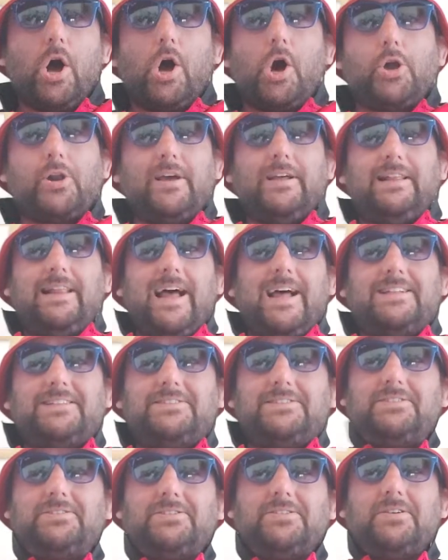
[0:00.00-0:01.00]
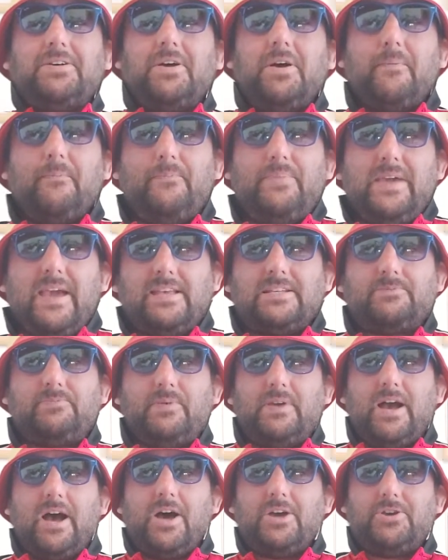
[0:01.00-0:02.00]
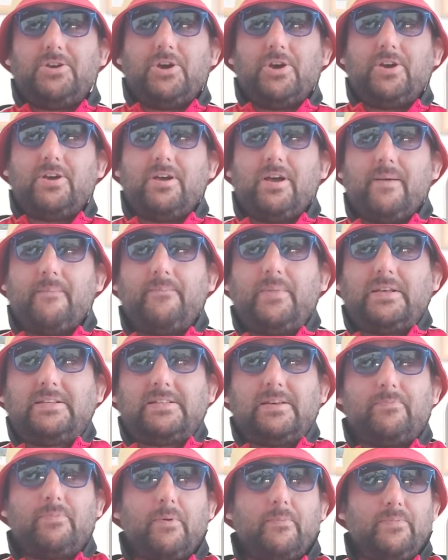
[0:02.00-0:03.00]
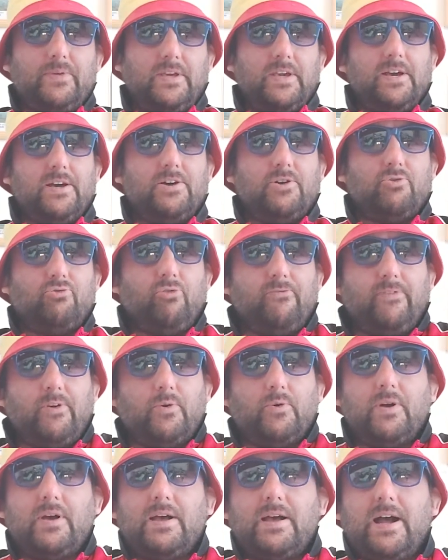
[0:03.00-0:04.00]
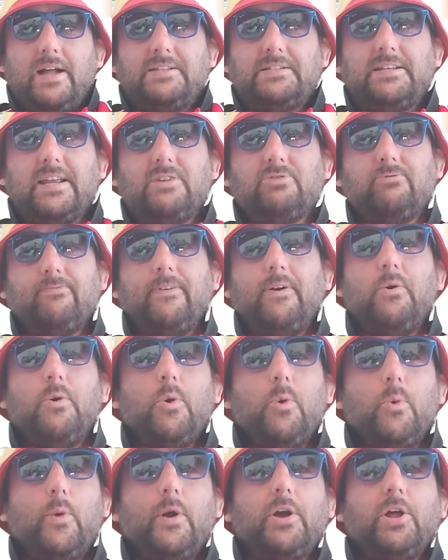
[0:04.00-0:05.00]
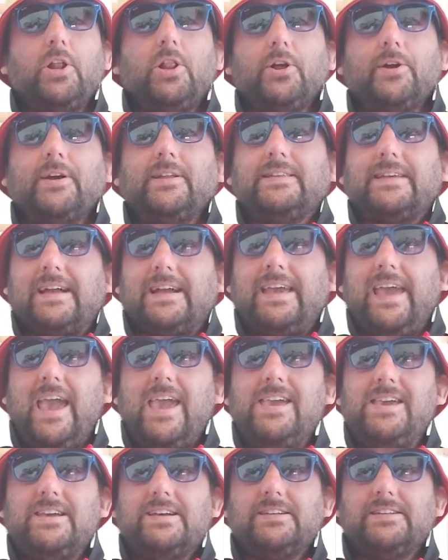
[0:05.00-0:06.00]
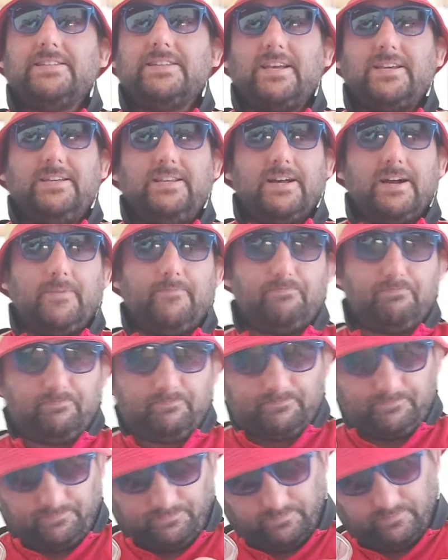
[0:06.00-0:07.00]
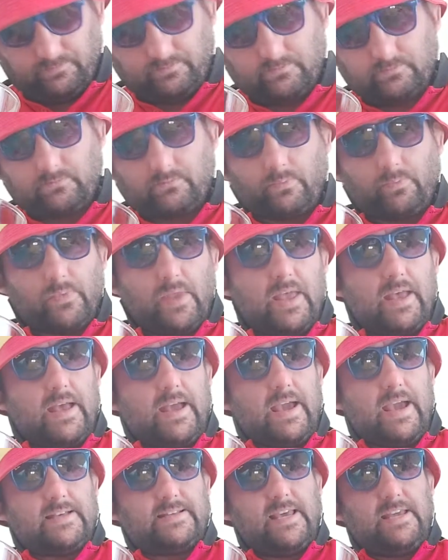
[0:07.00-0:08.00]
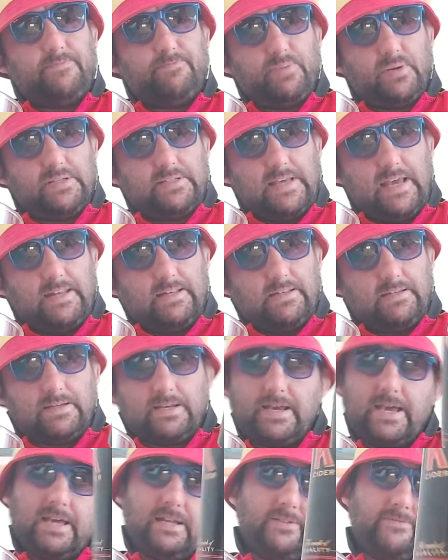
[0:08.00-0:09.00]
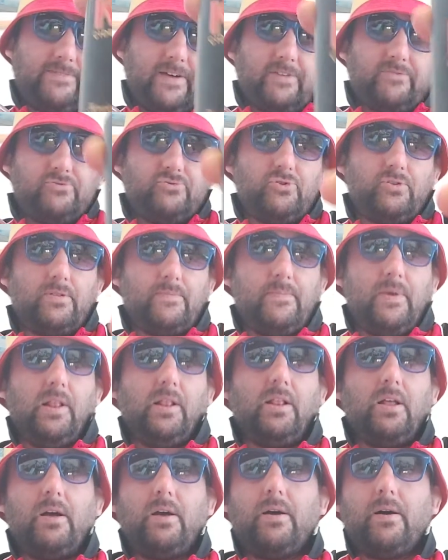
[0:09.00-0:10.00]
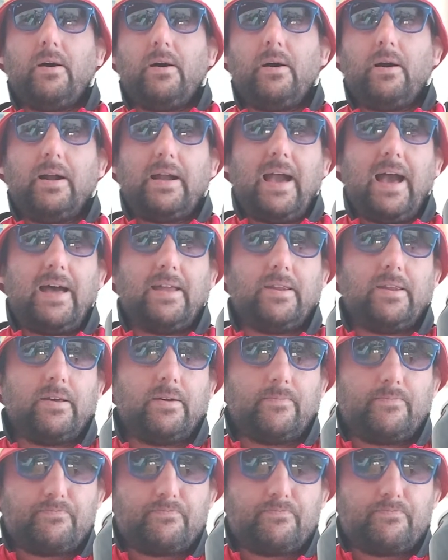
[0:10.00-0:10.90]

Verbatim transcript: Alright lads, BSBR here, eh? Big Sip Beer Review. And today's review, we're going to look at K Cider. It's 8% in a 500ml can.